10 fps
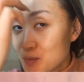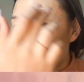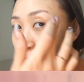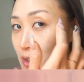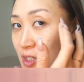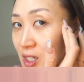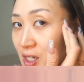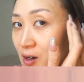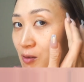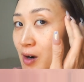mostly
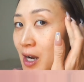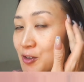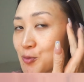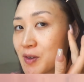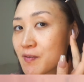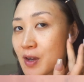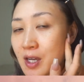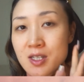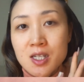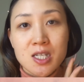around my
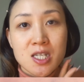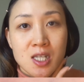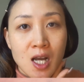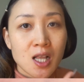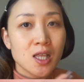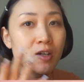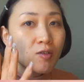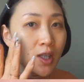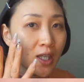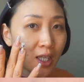face and it's not
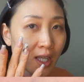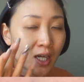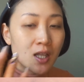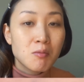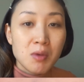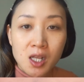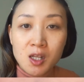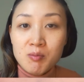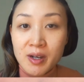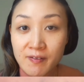literally like in the middle
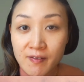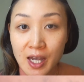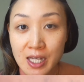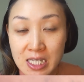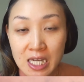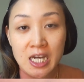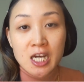of my face